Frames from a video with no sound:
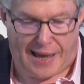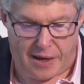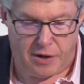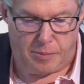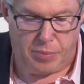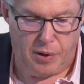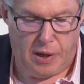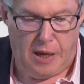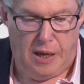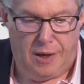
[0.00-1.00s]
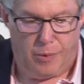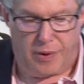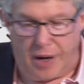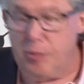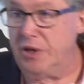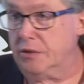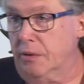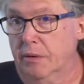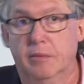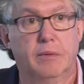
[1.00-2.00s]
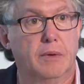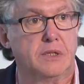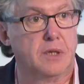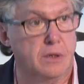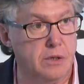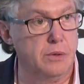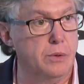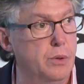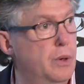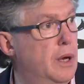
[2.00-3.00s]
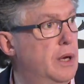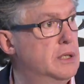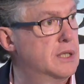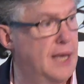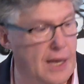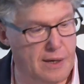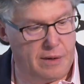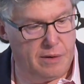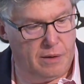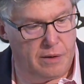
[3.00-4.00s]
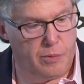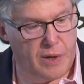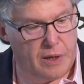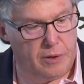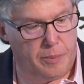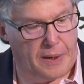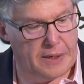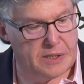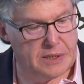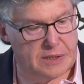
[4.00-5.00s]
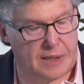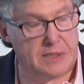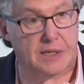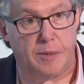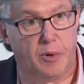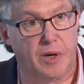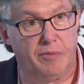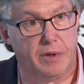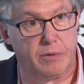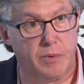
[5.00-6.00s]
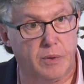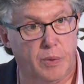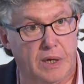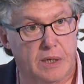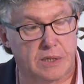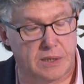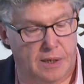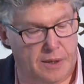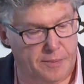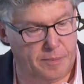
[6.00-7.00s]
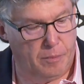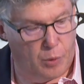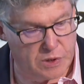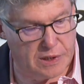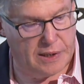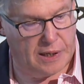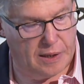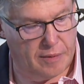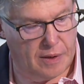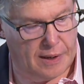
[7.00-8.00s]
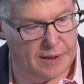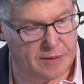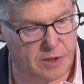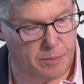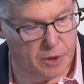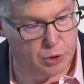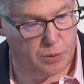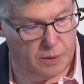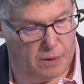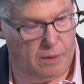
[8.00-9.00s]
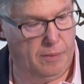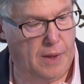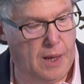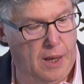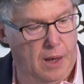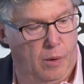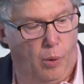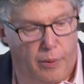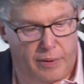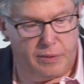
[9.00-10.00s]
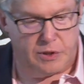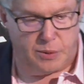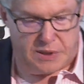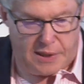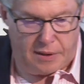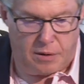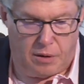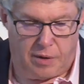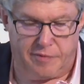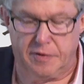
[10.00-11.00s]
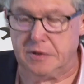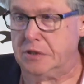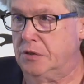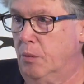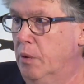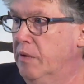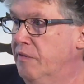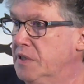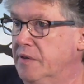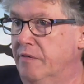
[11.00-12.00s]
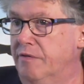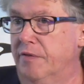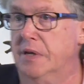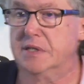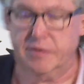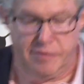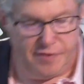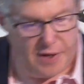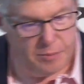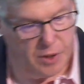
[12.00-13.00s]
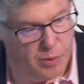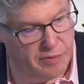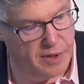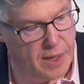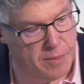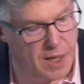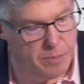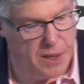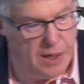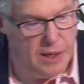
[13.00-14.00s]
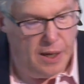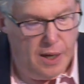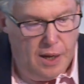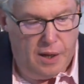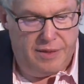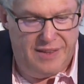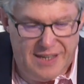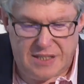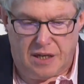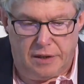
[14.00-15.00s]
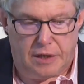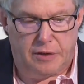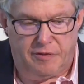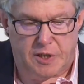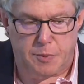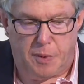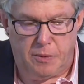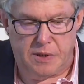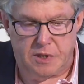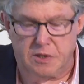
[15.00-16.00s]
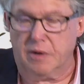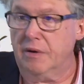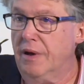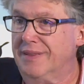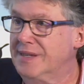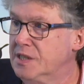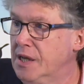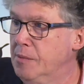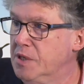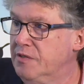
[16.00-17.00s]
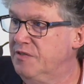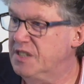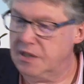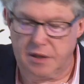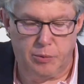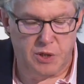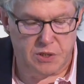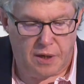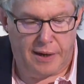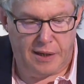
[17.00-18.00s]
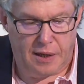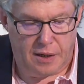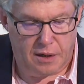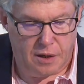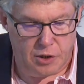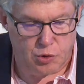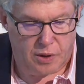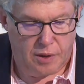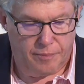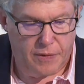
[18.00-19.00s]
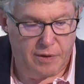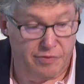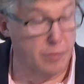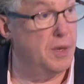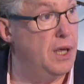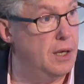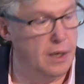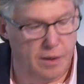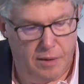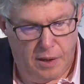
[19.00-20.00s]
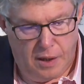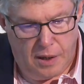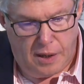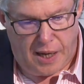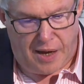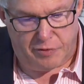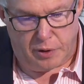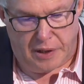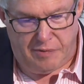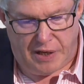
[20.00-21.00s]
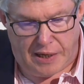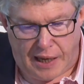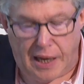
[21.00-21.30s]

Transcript: add up. When I return, as I do, to Canada on a regular basis, I'd say about every 3 weeks, mostly to Montreal, or to attend conferences or to visit friends and family wherever they may be, these collective experiences are not the same as physically residing in a country. For me, after leaving